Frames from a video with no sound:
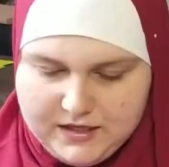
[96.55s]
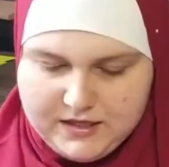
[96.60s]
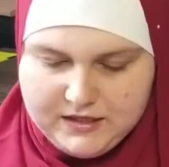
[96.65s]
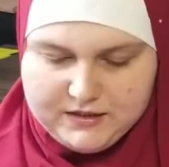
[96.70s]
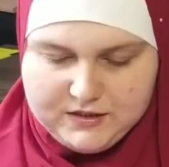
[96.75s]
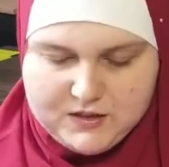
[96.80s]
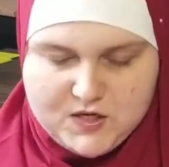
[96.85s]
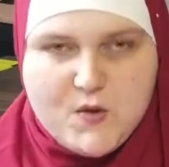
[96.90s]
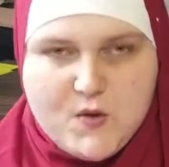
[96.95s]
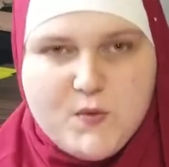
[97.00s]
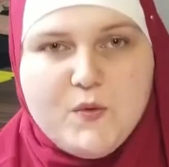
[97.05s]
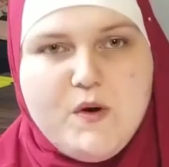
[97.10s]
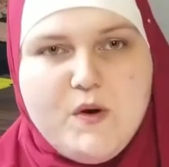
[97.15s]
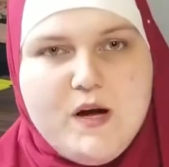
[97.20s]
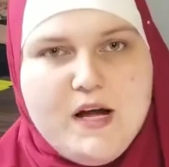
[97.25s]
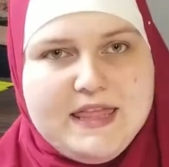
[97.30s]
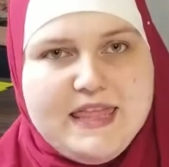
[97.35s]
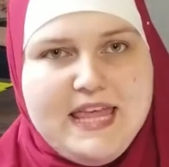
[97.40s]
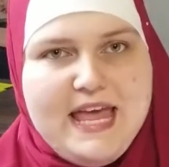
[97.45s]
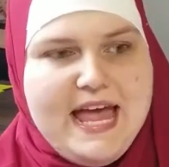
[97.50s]
So
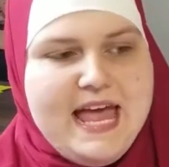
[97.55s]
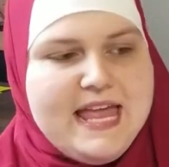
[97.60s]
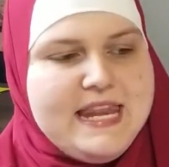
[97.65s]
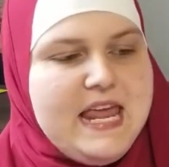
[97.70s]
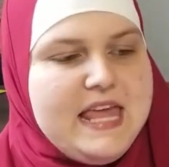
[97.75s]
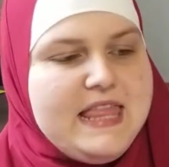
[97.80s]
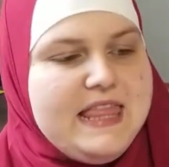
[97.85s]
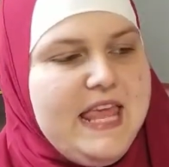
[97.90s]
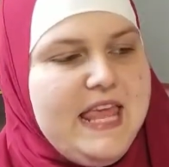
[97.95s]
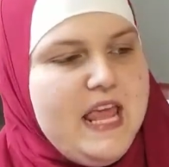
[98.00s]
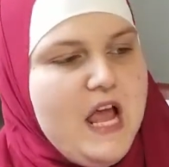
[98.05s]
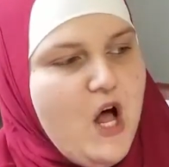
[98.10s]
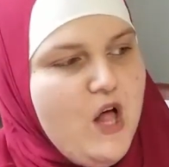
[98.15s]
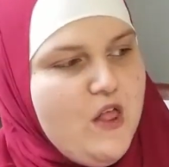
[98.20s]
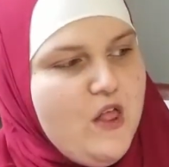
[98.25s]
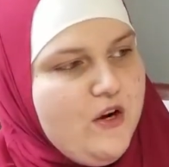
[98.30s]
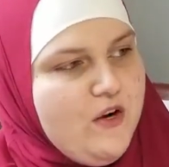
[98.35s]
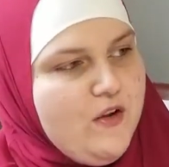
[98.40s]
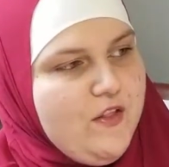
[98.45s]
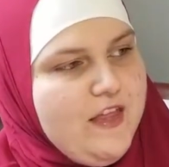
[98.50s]
then the
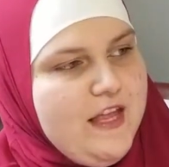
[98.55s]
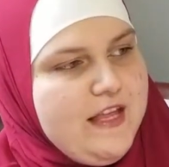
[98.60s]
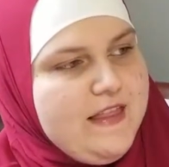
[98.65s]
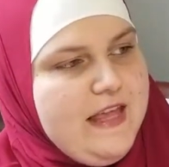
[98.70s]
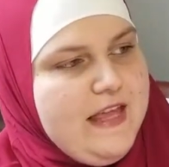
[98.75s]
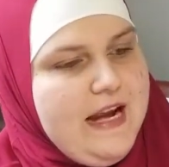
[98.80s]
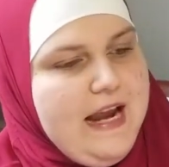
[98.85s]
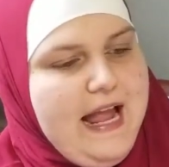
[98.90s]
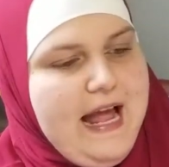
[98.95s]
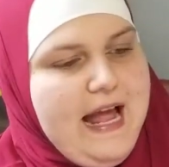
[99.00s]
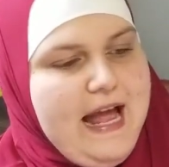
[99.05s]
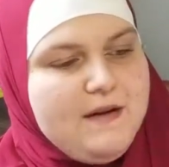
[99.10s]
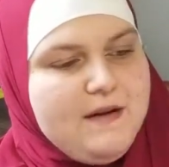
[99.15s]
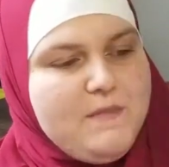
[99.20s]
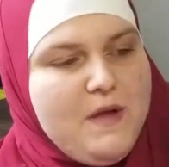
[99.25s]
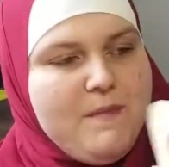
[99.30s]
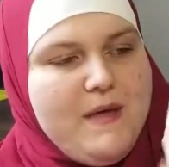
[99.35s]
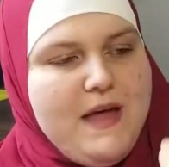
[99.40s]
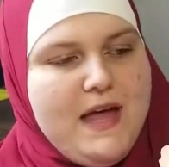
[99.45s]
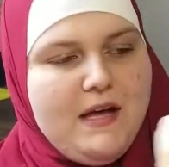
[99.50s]
other thing that I had in my
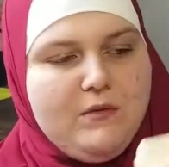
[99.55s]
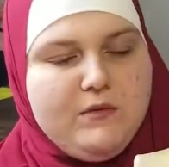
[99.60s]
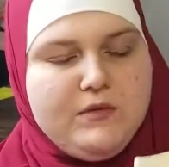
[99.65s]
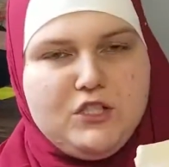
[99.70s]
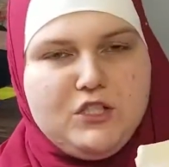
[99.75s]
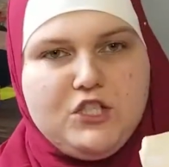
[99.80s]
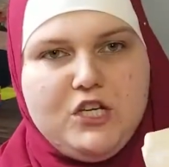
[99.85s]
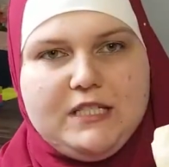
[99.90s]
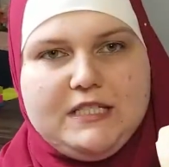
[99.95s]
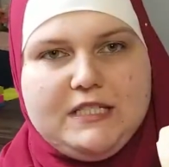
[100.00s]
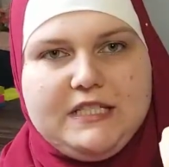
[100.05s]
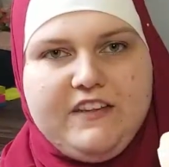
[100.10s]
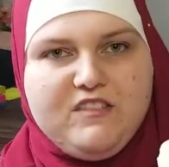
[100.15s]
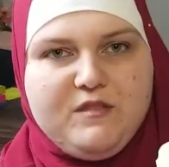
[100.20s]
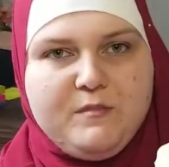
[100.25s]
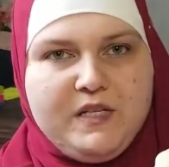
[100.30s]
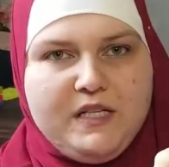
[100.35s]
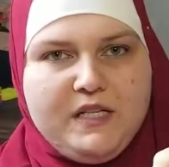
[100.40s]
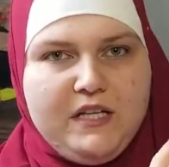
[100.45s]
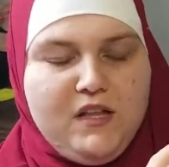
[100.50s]
bag was just these
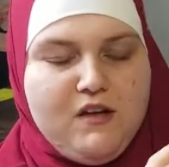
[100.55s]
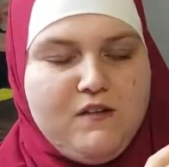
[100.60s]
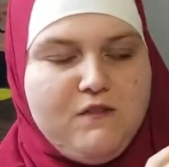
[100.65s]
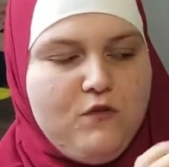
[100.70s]
manila